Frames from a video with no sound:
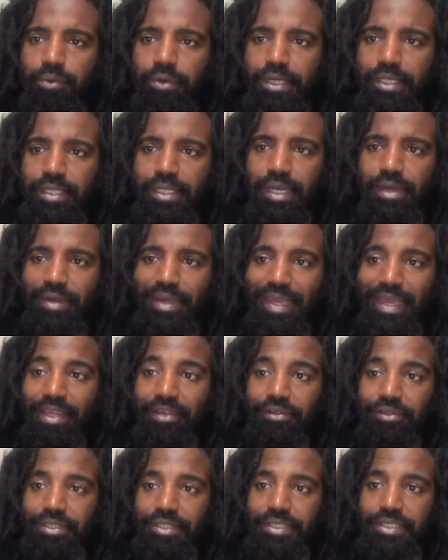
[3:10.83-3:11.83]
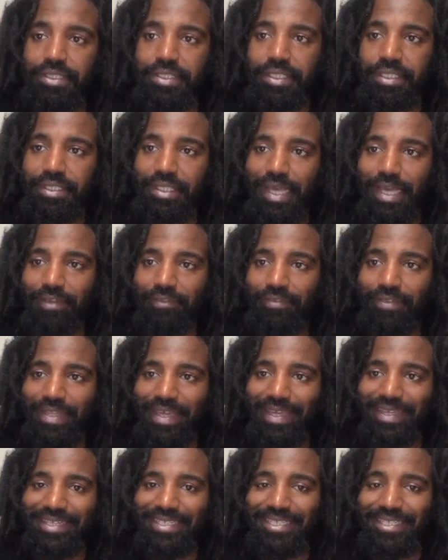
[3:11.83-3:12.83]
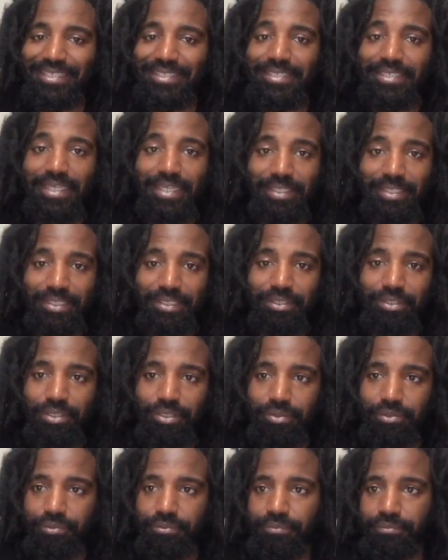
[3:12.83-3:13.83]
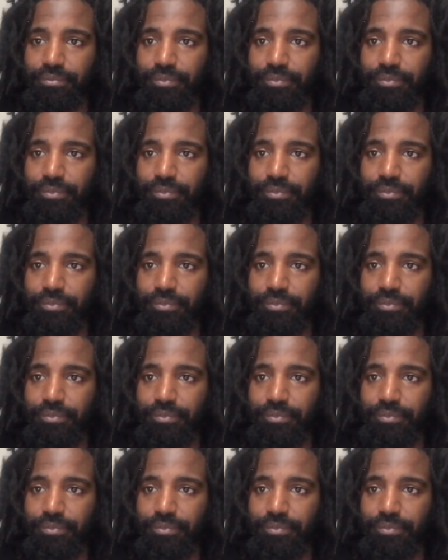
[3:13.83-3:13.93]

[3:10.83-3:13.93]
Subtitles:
pointing out areas of life that need tending to.